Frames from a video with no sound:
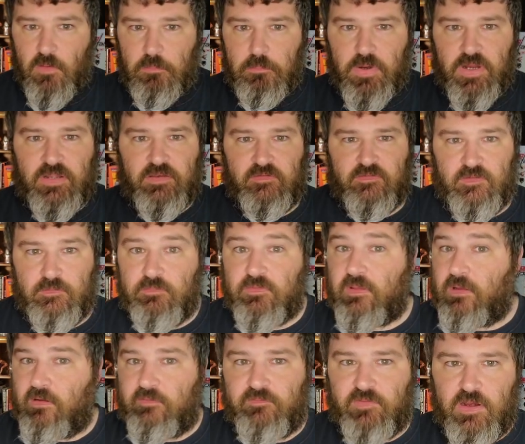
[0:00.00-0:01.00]
But seems
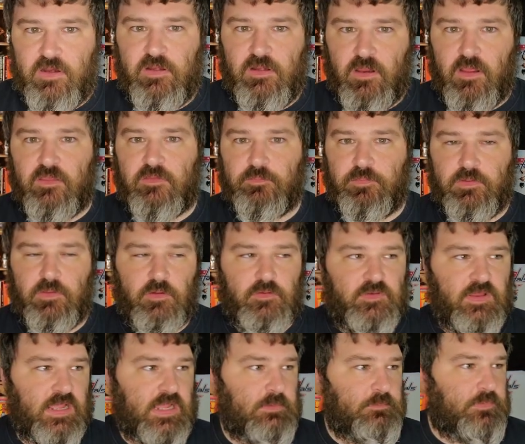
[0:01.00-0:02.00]
like a very nice below
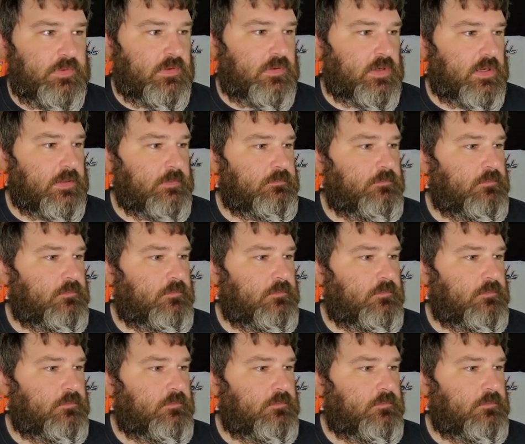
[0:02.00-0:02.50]
deck ability.